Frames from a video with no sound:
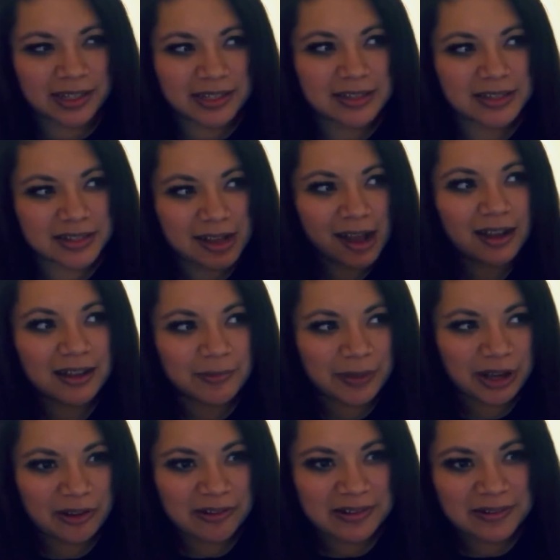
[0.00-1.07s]
to talk
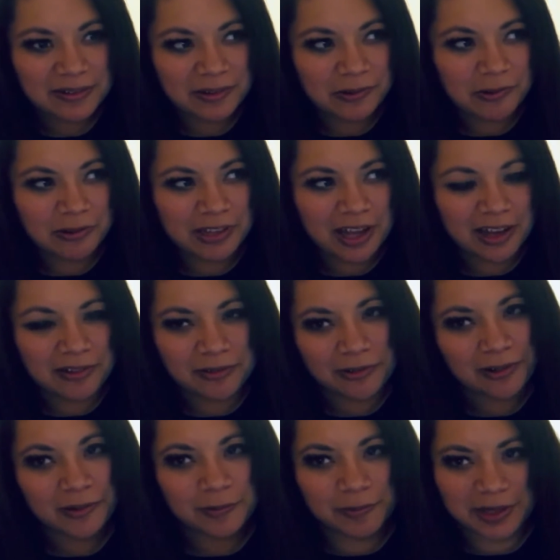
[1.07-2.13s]
about a whole lot,
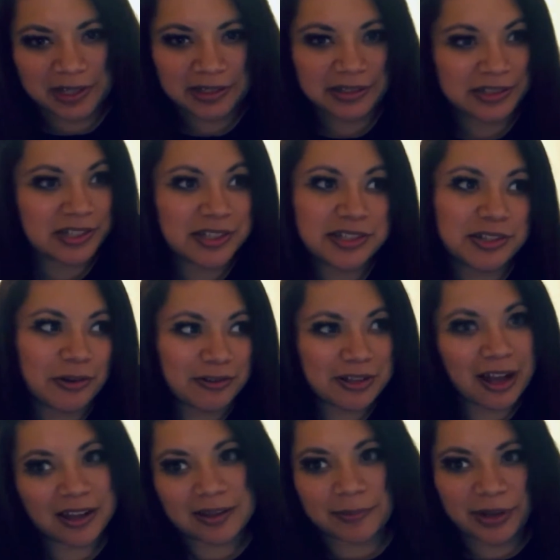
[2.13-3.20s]
or we just don't
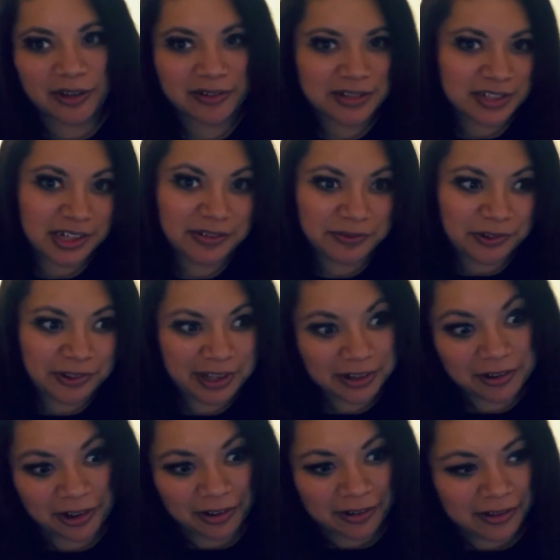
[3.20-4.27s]
talk about in general at
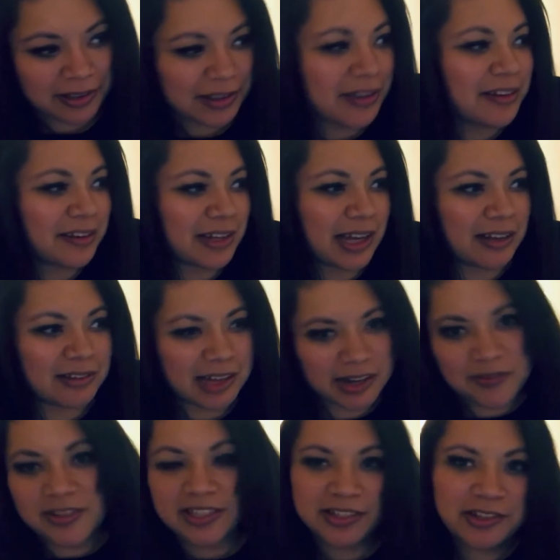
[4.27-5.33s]
all. Not a lot
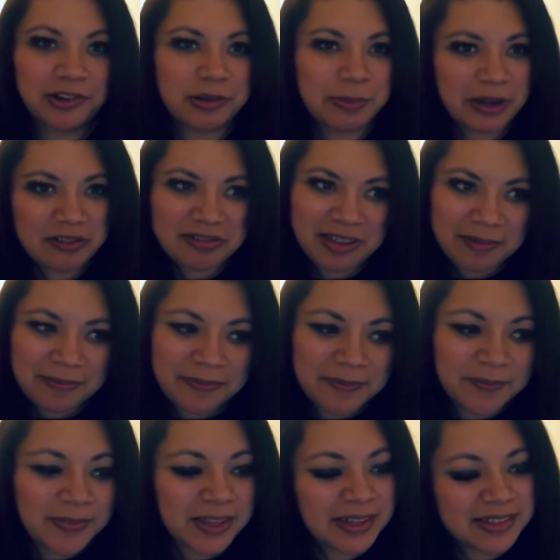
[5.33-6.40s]
of us know about them.
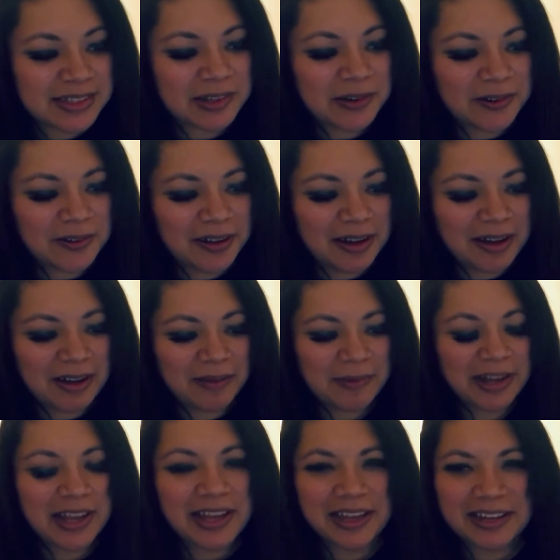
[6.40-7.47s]
So I'm
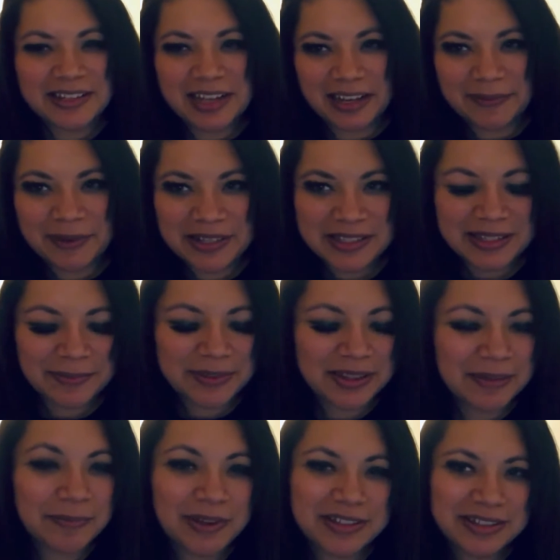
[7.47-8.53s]
going to talk about some of the
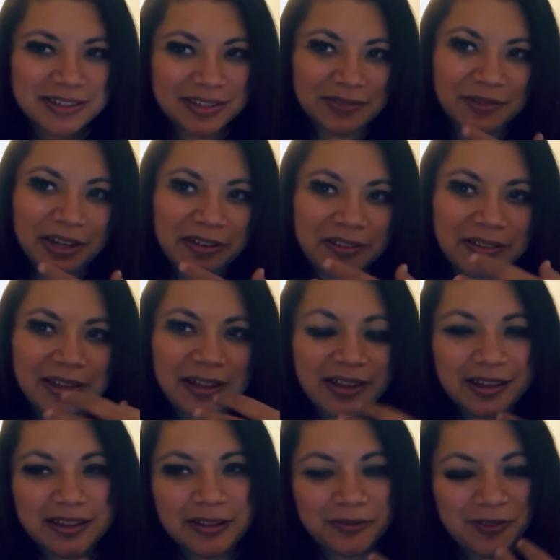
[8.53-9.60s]
muscles around
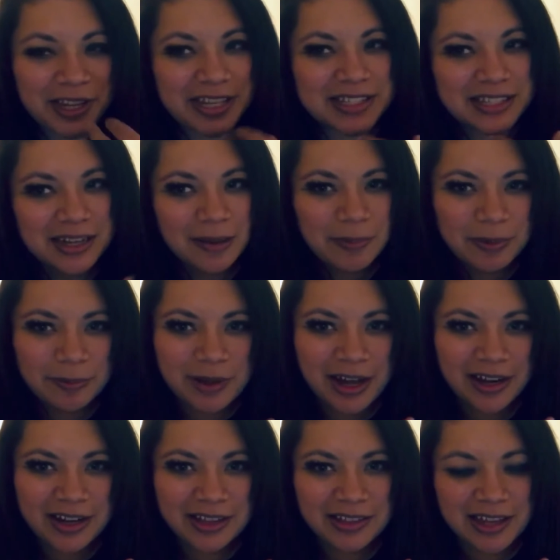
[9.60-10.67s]
the face and upper
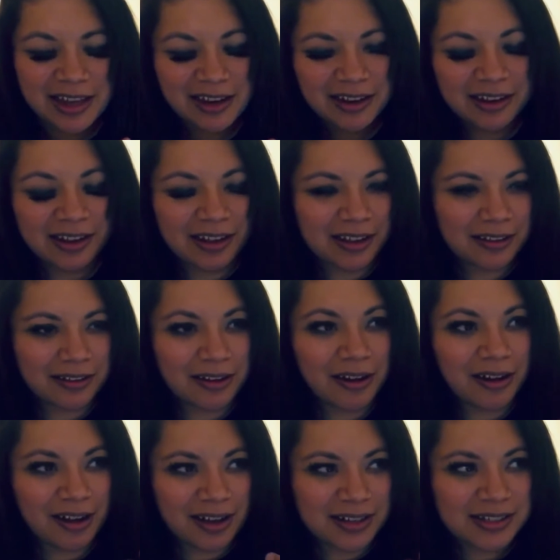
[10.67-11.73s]
body that
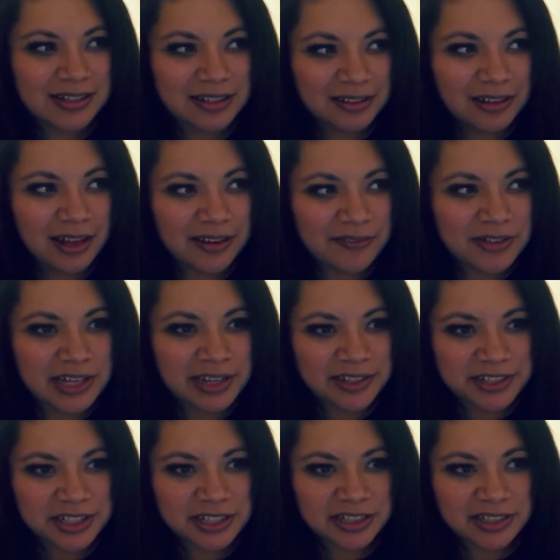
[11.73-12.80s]
cause a lot of
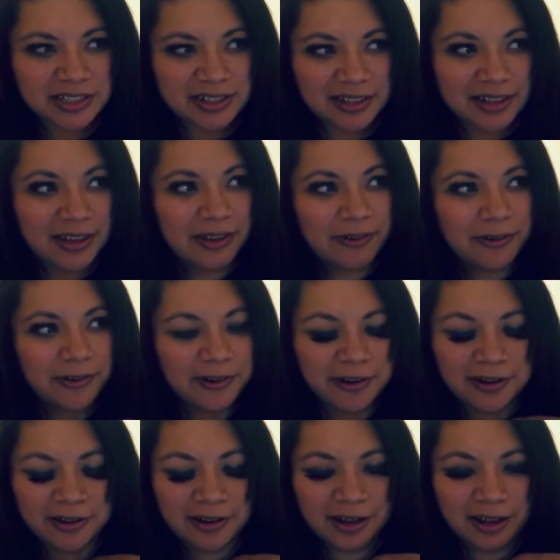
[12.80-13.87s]
tension
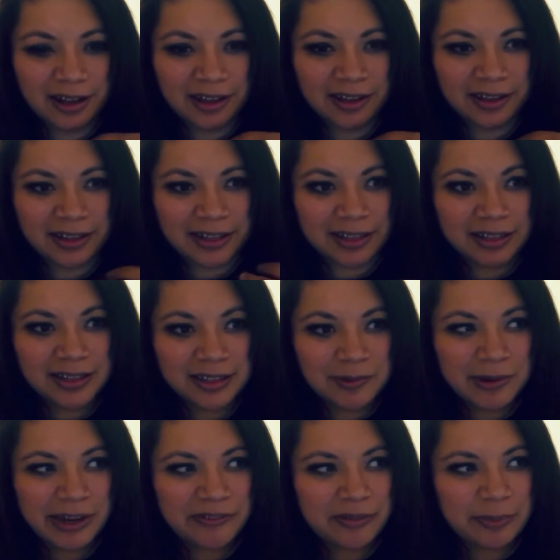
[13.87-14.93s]
or get in the
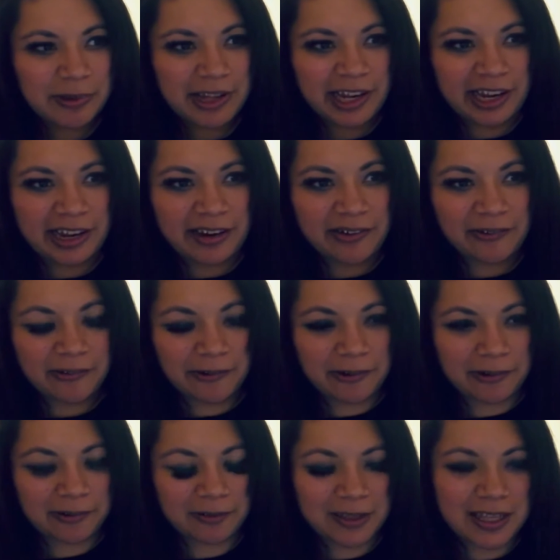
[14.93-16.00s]
way of our playing
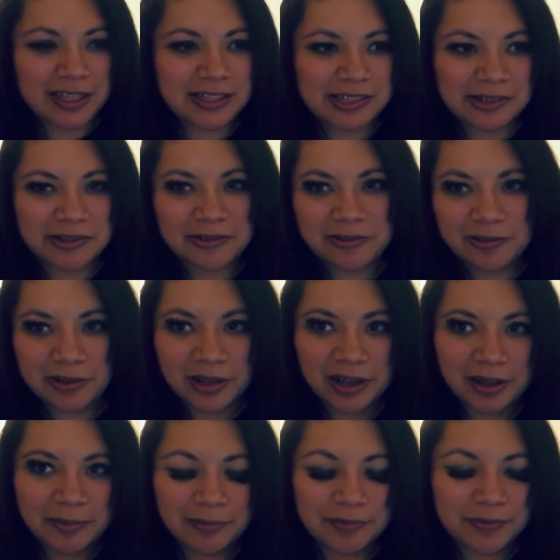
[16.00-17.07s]
or lead to
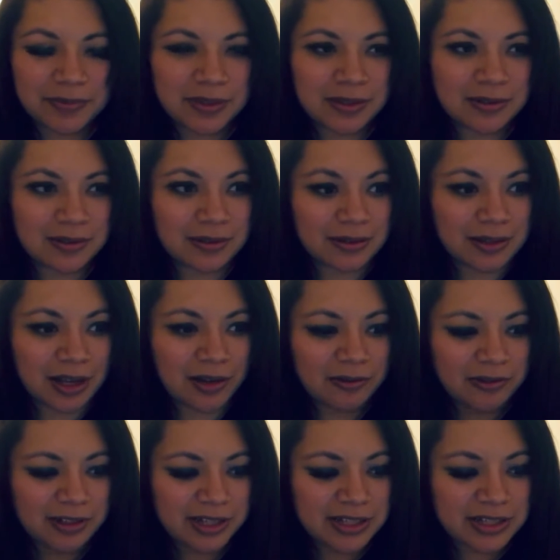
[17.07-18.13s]
not
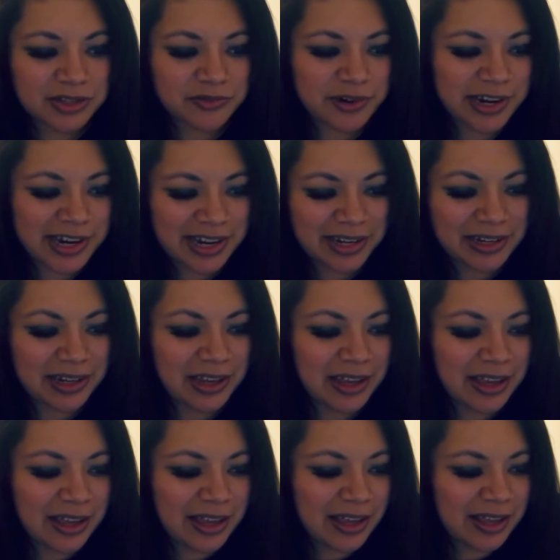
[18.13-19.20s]
only strain
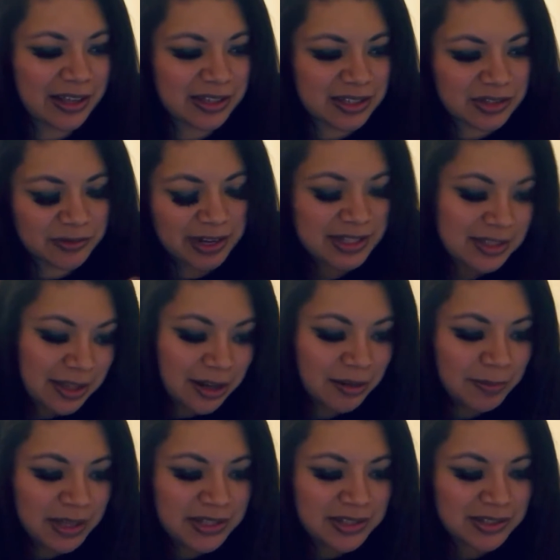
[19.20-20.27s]
and stress on our
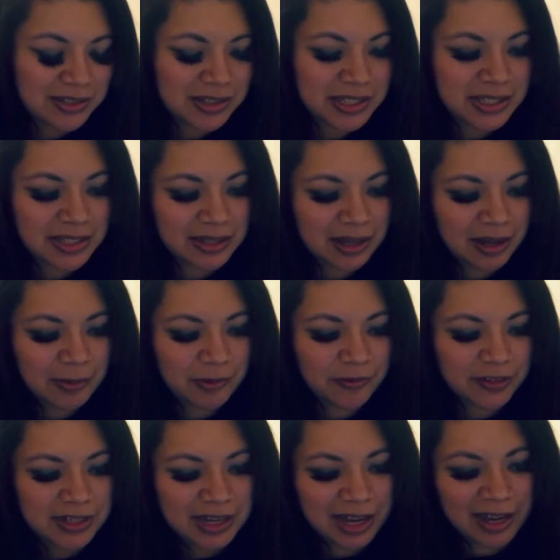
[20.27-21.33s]
muscles
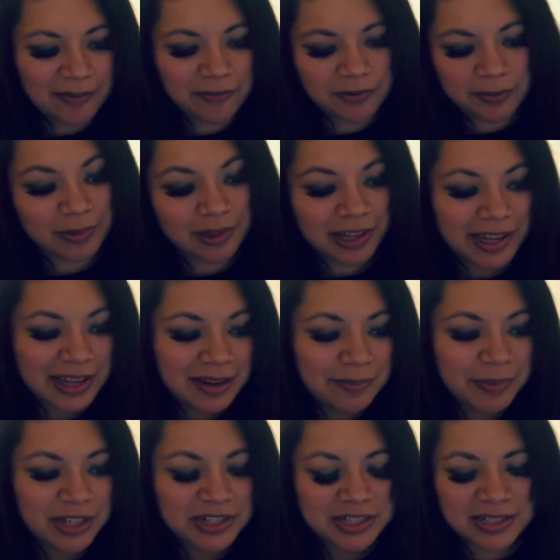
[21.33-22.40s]
over time from playing,
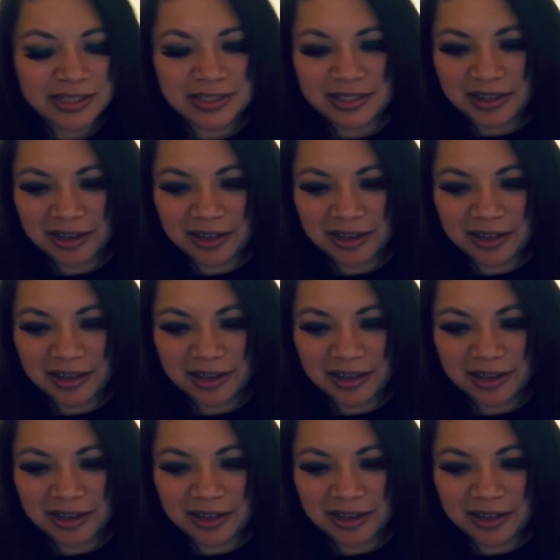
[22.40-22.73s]
but just